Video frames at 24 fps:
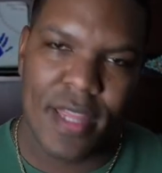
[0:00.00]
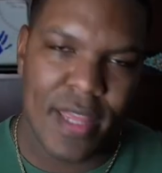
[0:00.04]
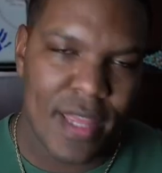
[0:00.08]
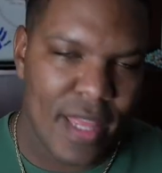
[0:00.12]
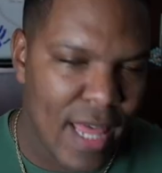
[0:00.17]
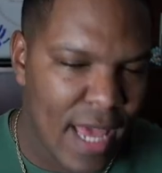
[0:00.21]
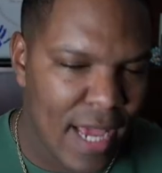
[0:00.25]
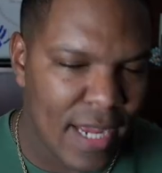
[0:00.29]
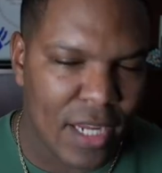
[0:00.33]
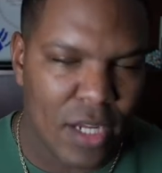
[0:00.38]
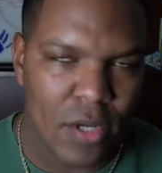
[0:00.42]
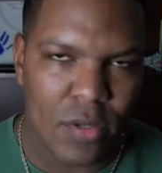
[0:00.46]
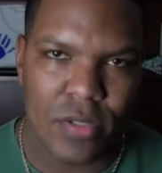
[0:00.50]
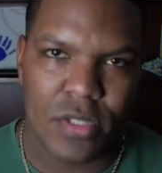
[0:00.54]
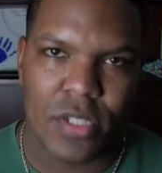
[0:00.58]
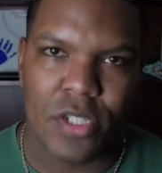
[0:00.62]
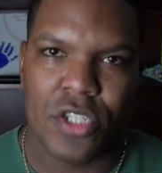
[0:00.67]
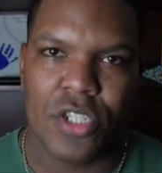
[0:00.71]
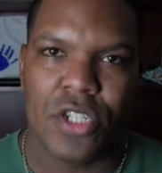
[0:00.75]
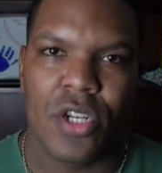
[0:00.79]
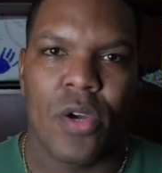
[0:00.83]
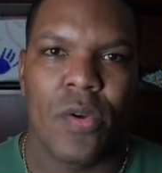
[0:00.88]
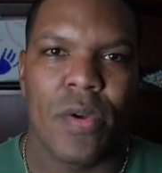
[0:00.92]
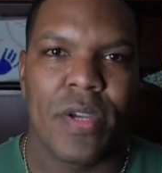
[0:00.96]
That goes to
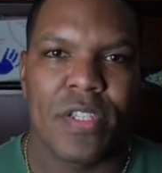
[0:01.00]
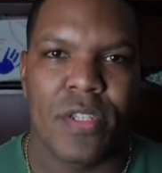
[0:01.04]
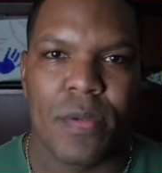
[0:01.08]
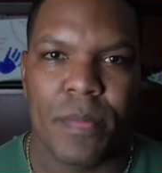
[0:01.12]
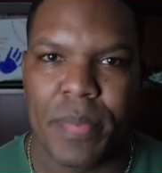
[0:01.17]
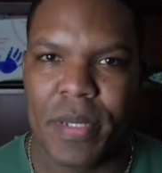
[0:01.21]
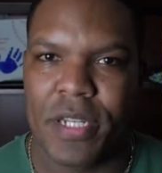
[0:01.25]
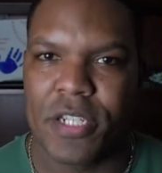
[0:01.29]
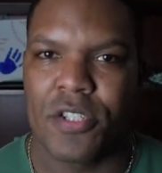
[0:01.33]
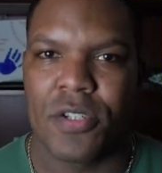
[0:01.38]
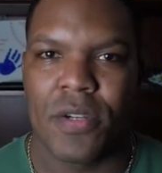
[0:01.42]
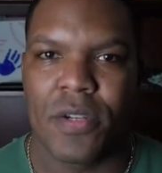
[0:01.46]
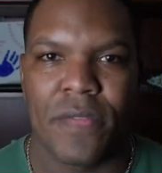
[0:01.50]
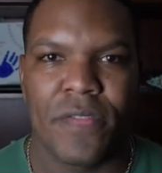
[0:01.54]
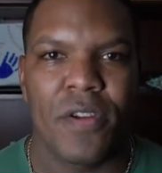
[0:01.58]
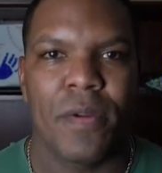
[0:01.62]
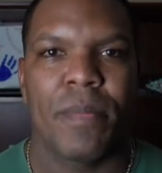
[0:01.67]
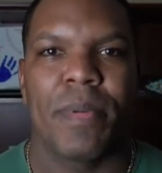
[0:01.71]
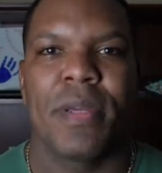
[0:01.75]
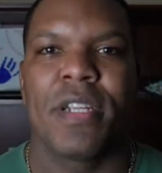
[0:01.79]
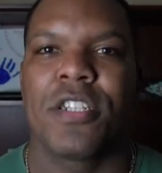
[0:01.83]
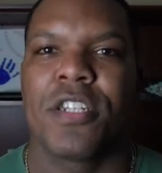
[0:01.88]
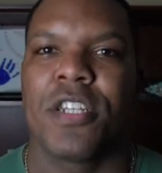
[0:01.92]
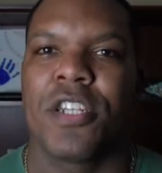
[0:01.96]
show as a pitcher. If you're
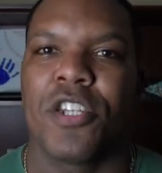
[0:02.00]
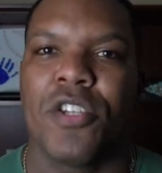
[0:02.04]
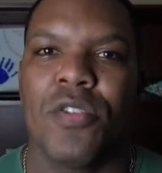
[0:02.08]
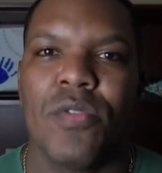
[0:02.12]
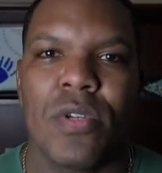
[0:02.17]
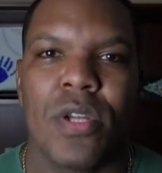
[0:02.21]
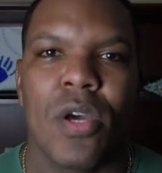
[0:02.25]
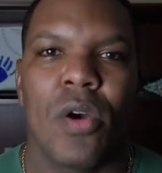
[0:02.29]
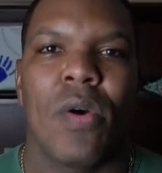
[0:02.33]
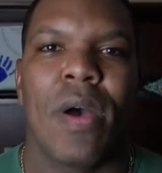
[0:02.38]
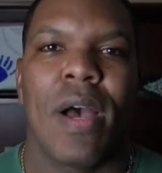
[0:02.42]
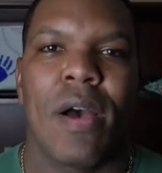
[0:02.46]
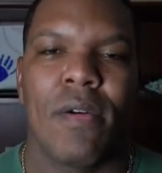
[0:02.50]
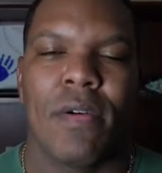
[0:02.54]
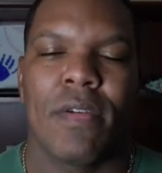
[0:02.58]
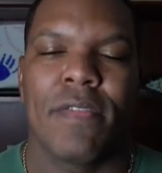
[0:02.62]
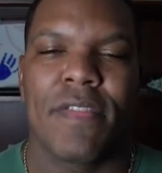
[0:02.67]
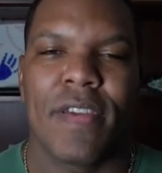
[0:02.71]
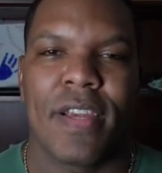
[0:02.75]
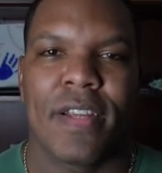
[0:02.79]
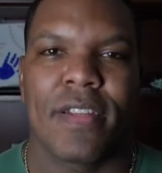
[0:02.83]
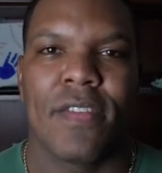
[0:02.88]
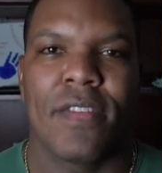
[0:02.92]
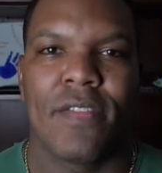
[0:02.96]
pitching, you know how
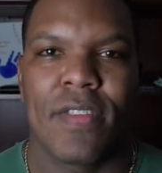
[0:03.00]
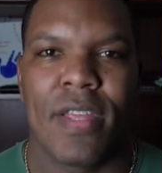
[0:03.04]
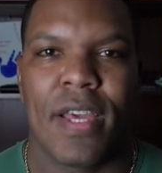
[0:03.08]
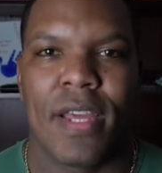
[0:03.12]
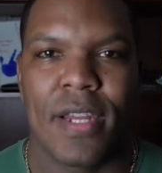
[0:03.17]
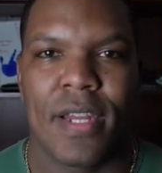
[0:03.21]
effective that